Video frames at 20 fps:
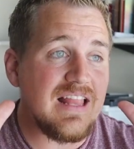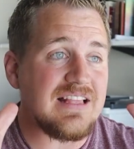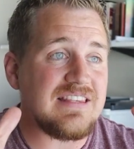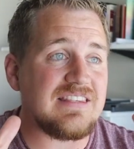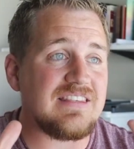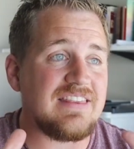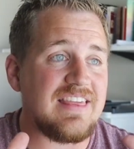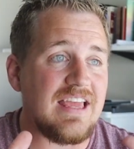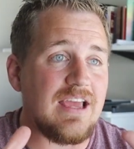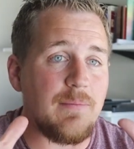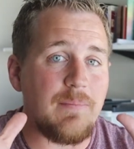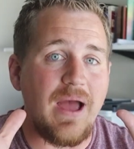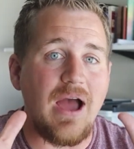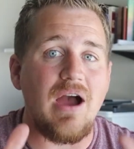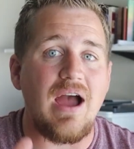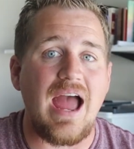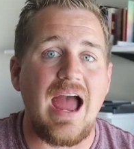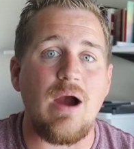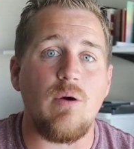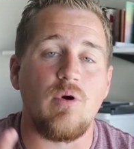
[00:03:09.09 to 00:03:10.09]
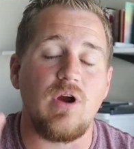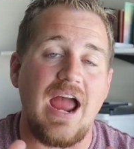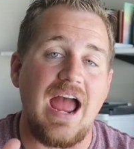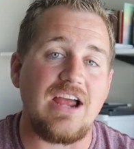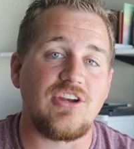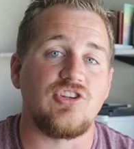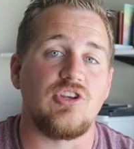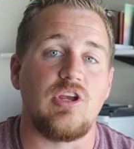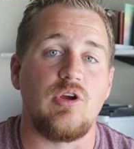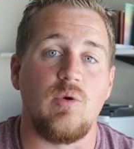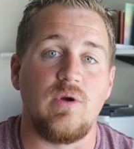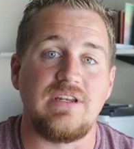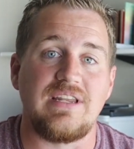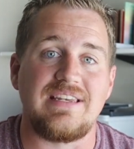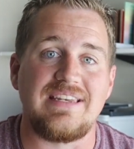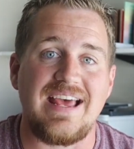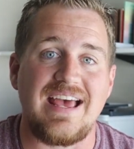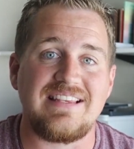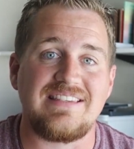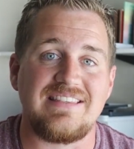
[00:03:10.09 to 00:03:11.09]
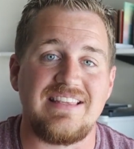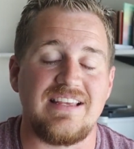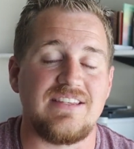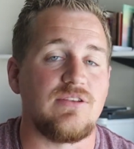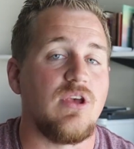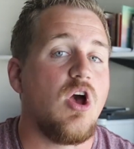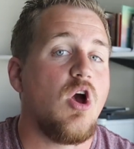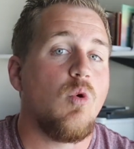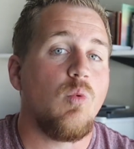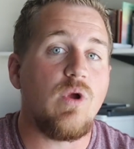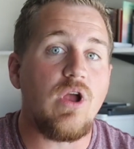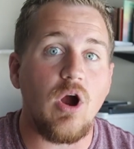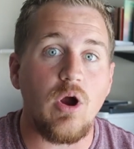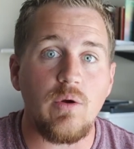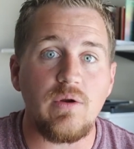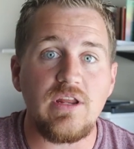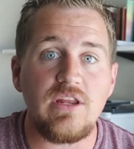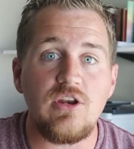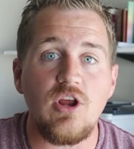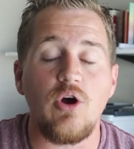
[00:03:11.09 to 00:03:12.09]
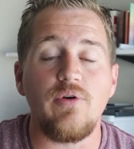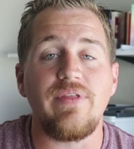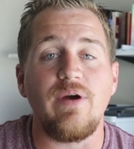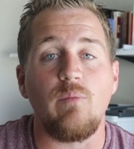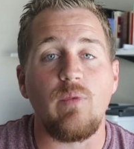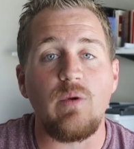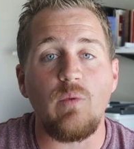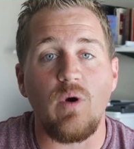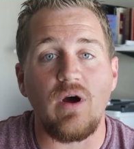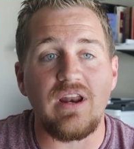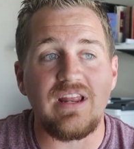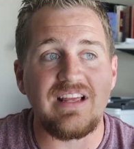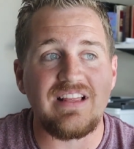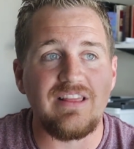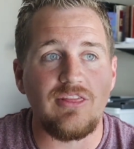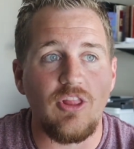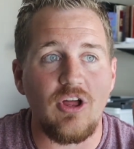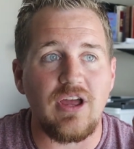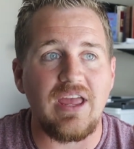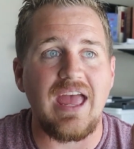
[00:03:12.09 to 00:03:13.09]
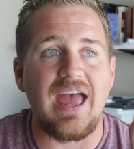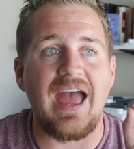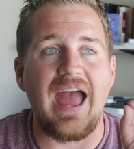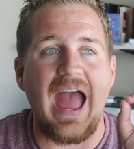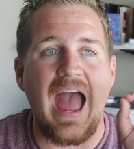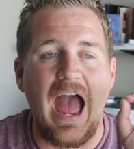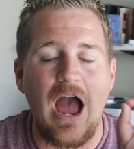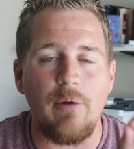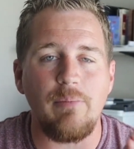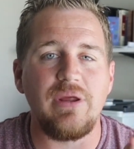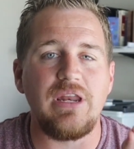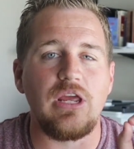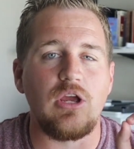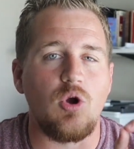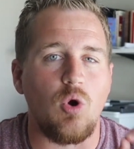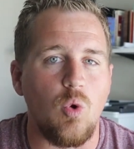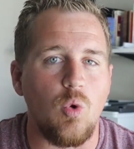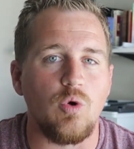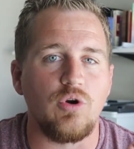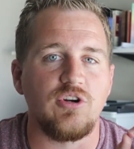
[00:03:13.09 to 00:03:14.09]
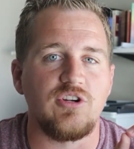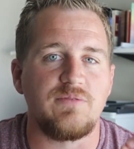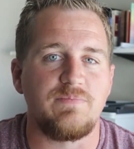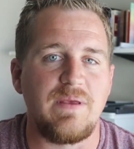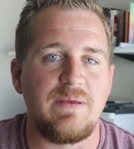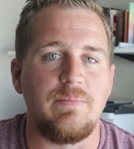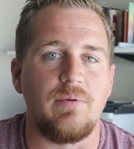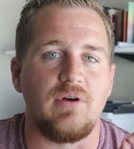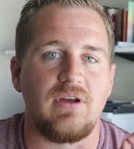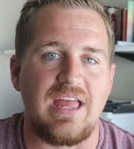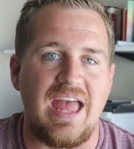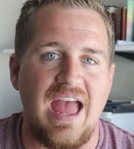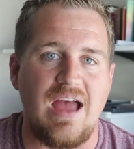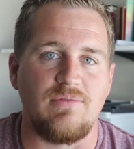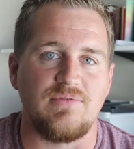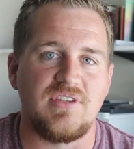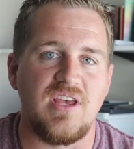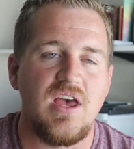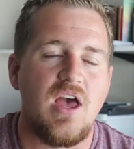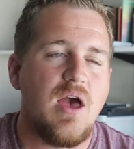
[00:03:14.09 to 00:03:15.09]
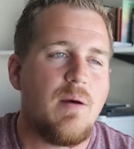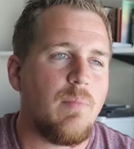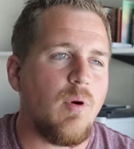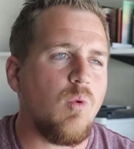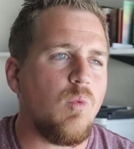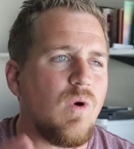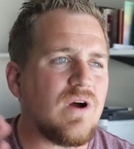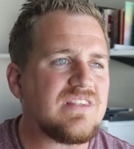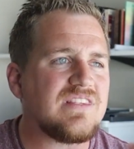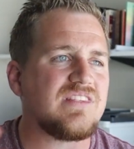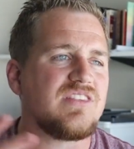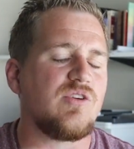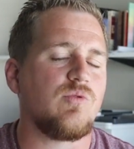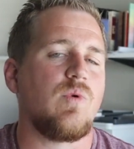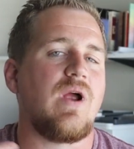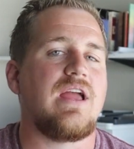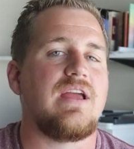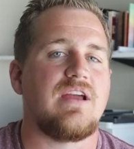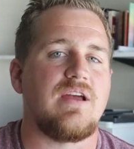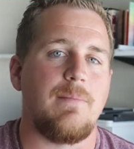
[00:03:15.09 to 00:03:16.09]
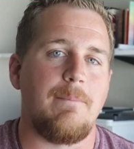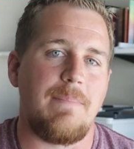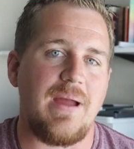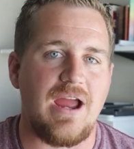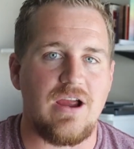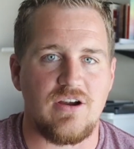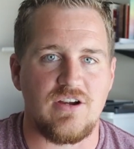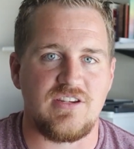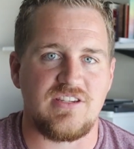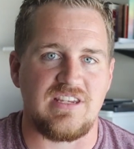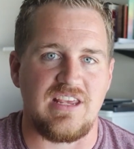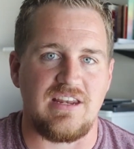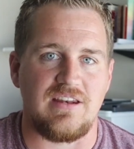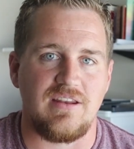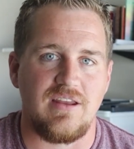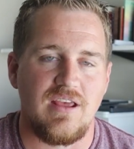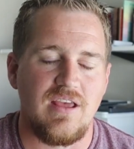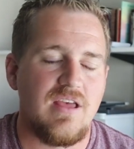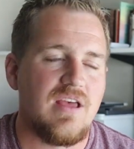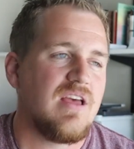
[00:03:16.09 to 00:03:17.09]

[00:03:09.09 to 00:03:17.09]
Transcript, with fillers: Let's think about how we're actually going to test this. We already know that we want to look at how many quarters people count, but what's the right comparison?